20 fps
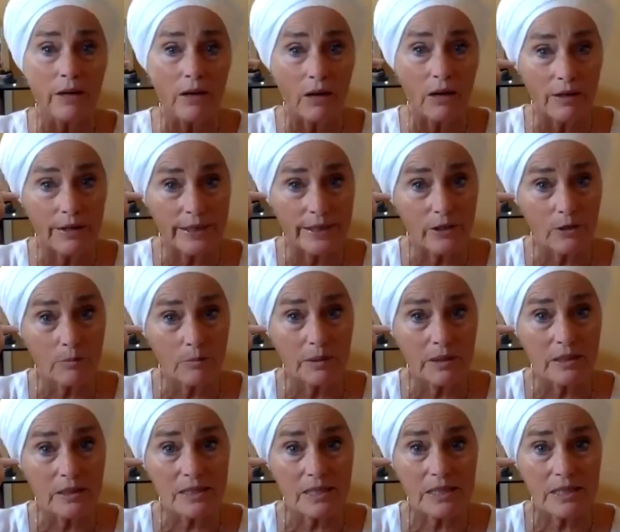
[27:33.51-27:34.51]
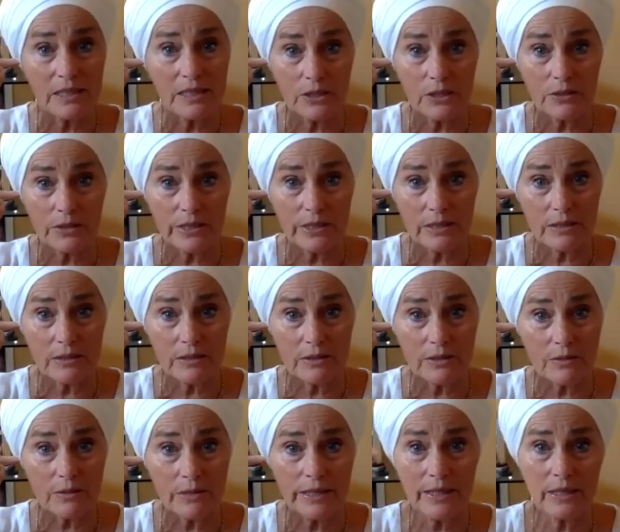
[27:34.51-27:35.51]
or earbuds in your ears,
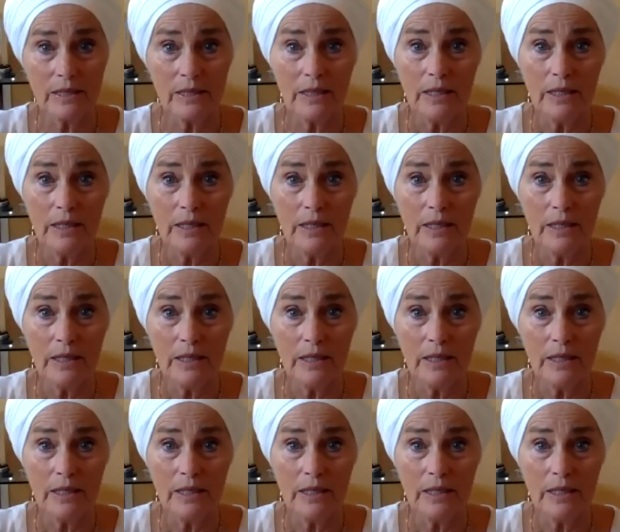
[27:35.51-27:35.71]
right?